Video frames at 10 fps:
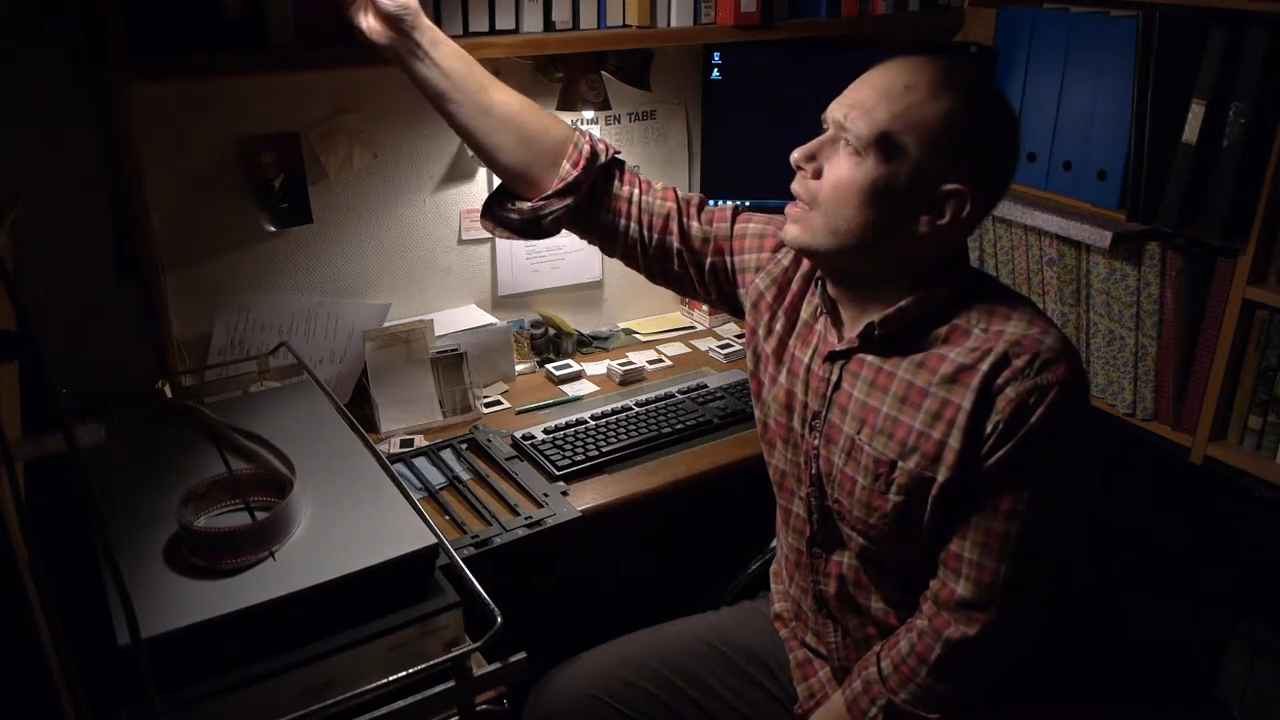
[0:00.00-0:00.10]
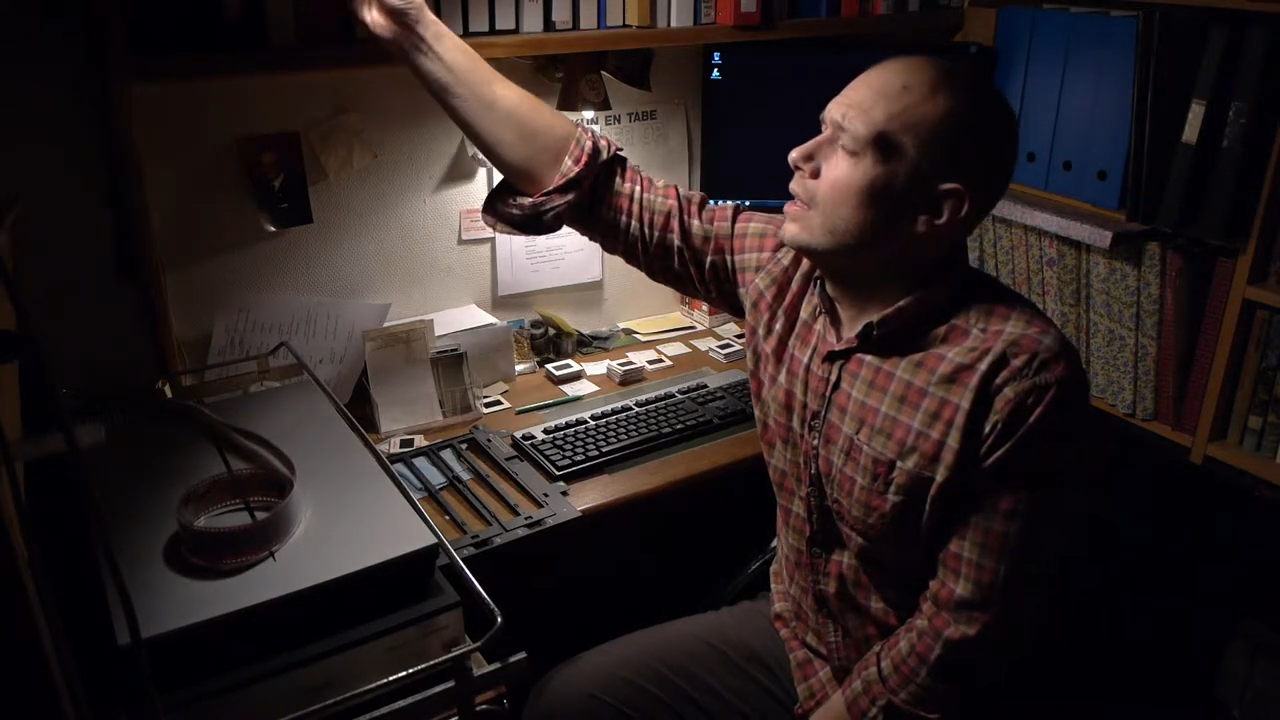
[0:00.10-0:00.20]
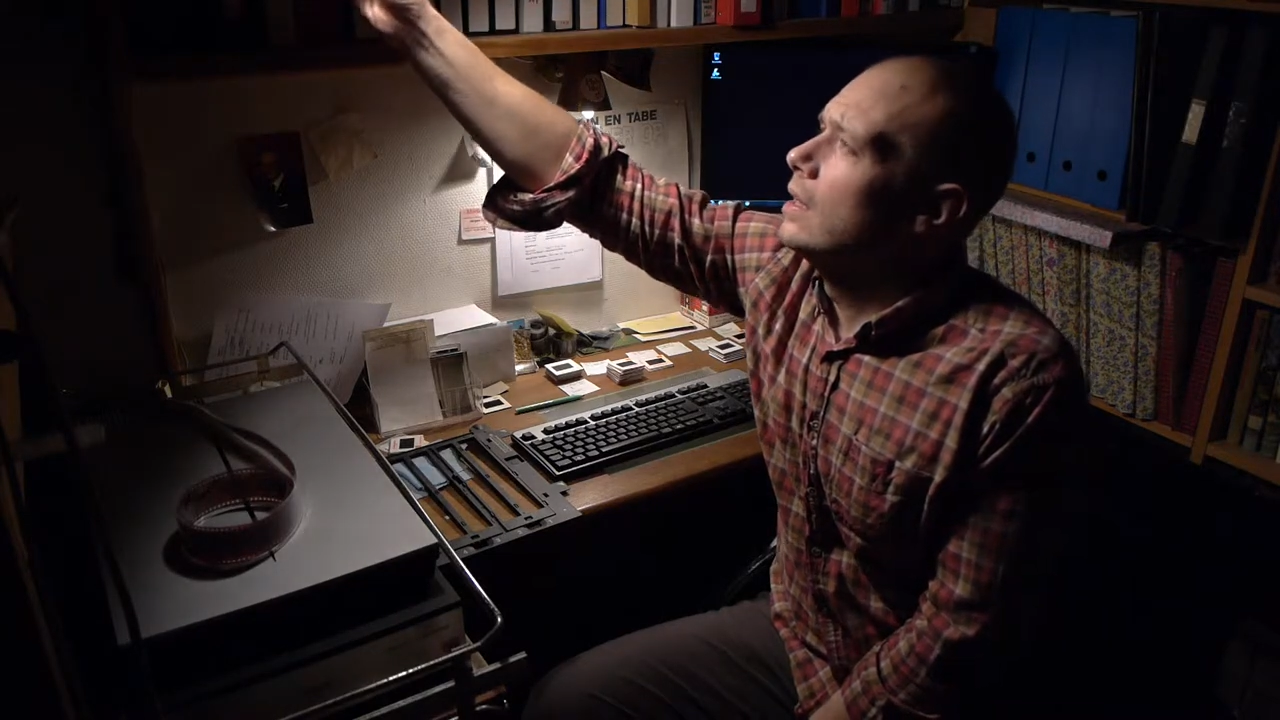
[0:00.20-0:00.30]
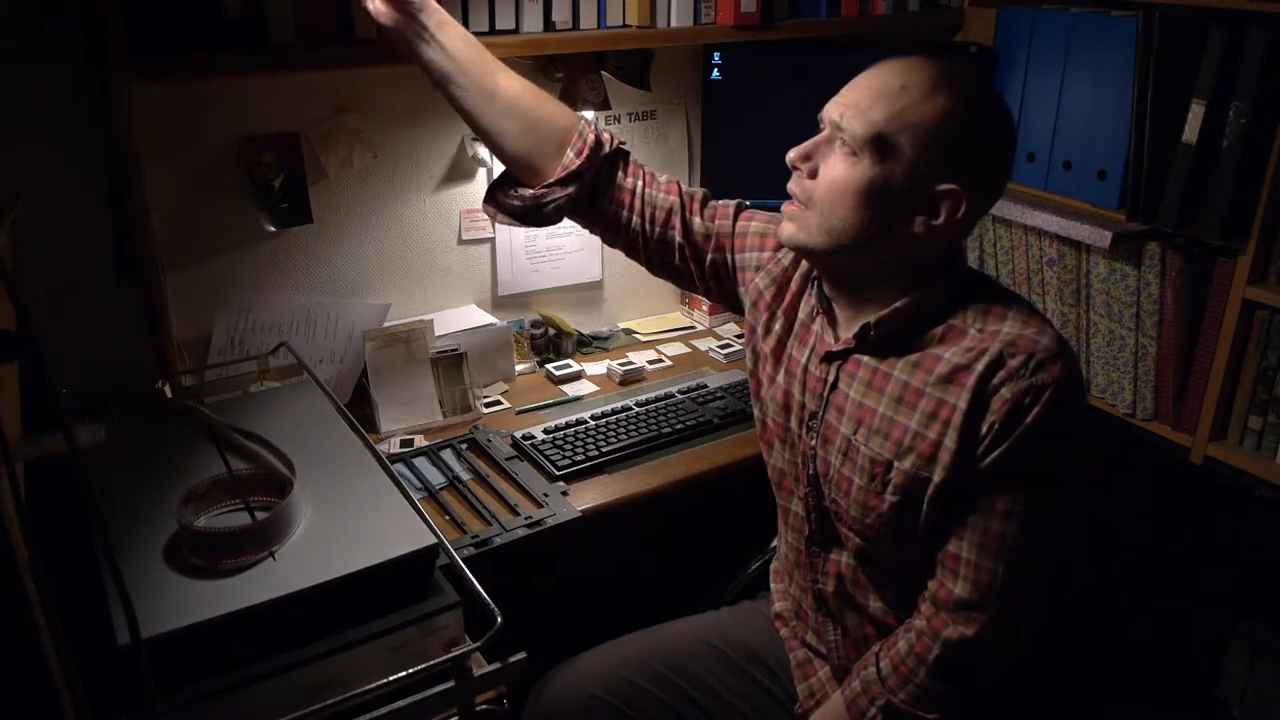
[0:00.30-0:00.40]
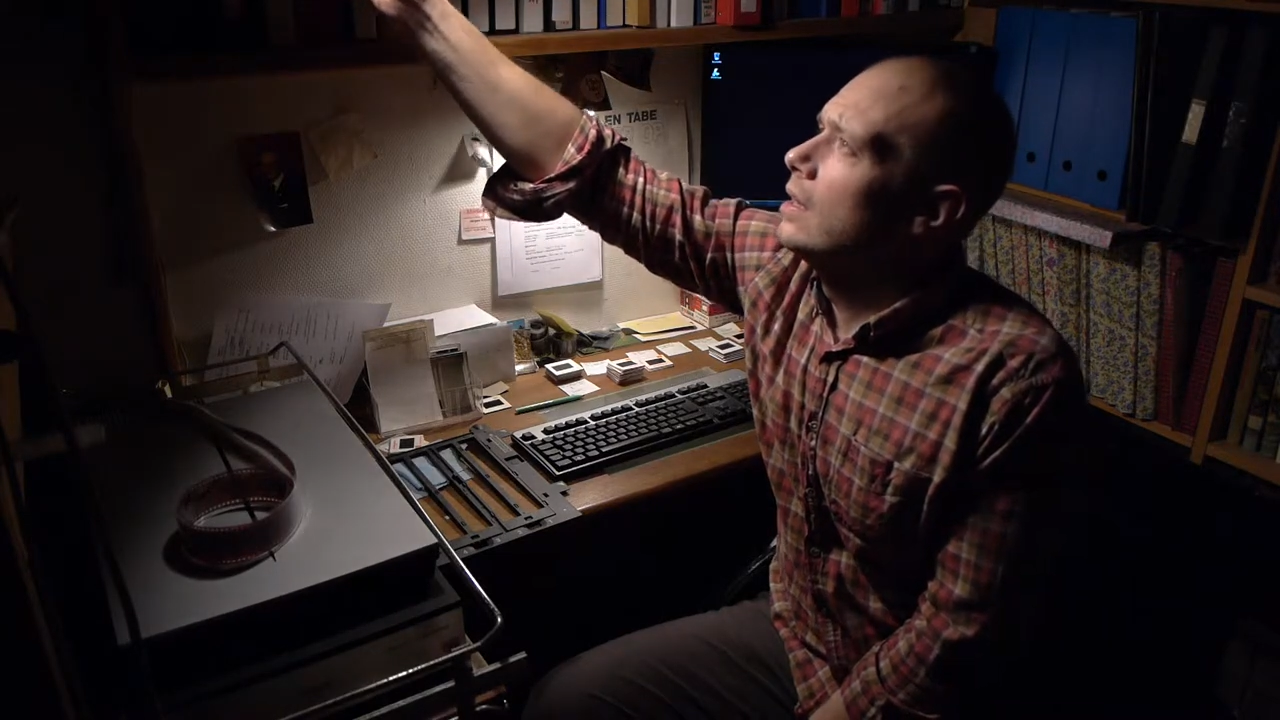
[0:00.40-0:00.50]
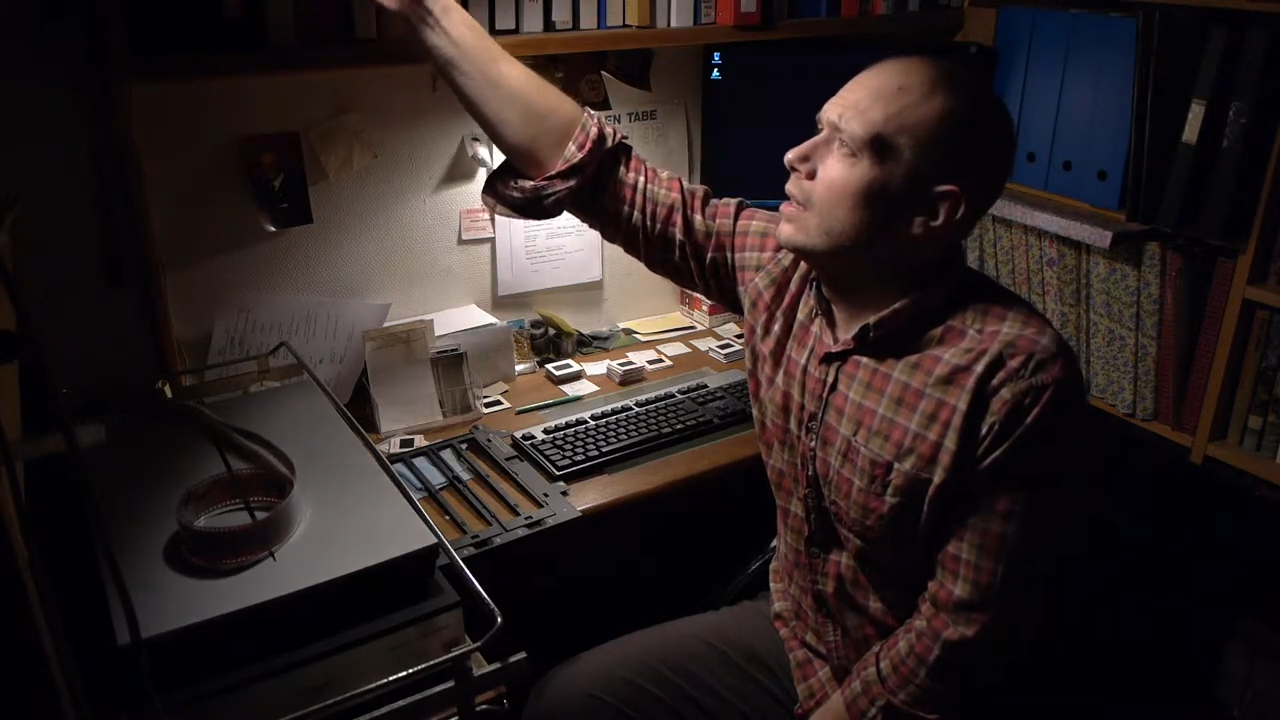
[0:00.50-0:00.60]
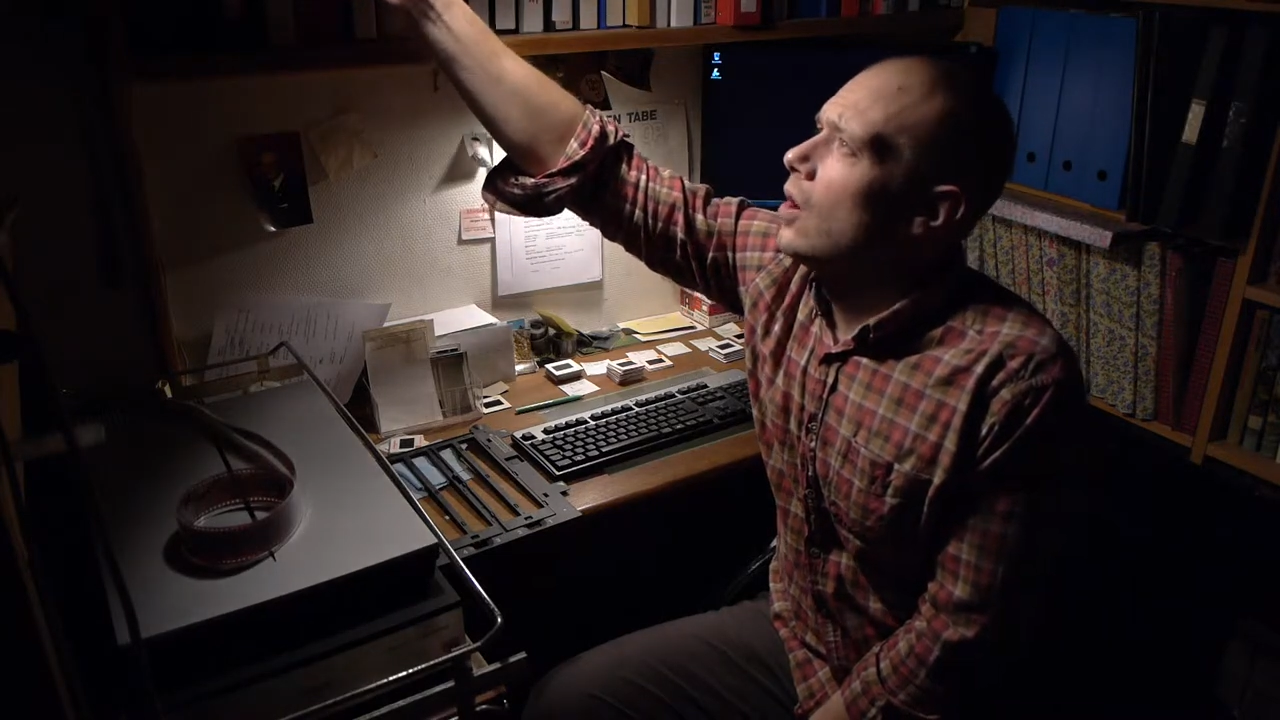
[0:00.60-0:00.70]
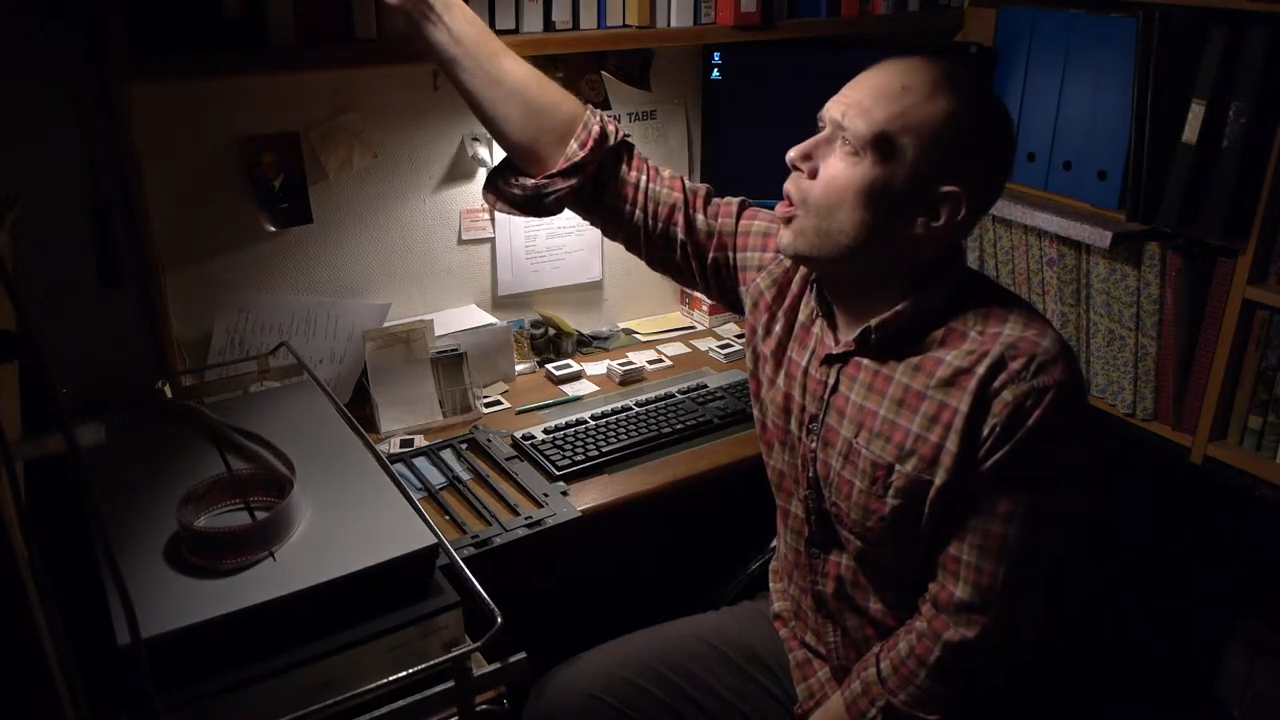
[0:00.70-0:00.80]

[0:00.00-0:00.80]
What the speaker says: a